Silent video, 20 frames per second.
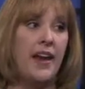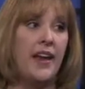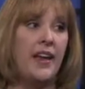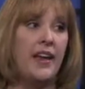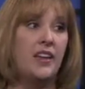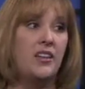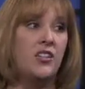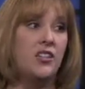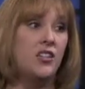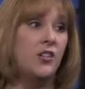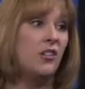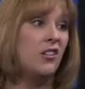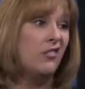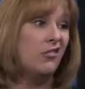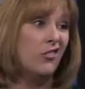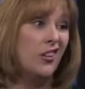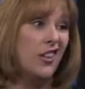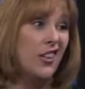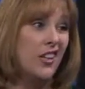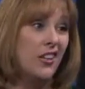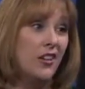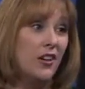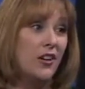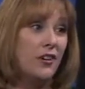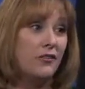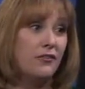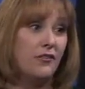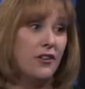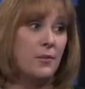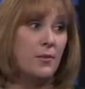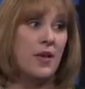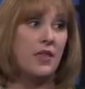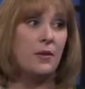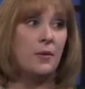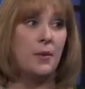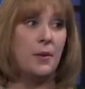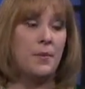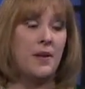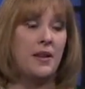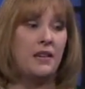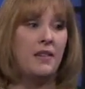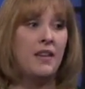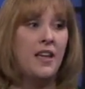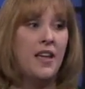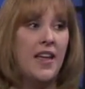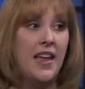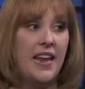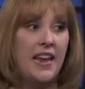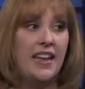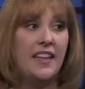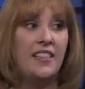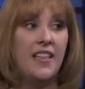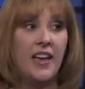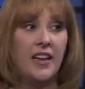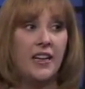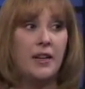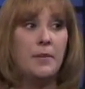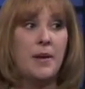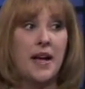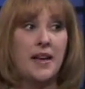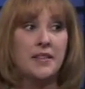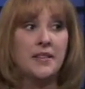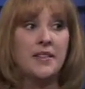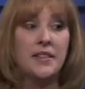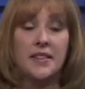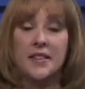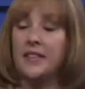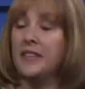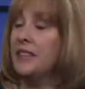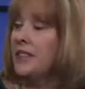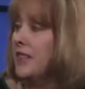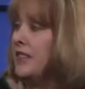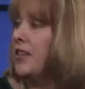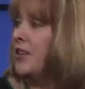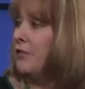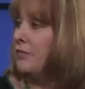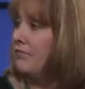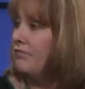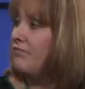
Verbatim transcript: and you can really learn from other women in that capacity. So,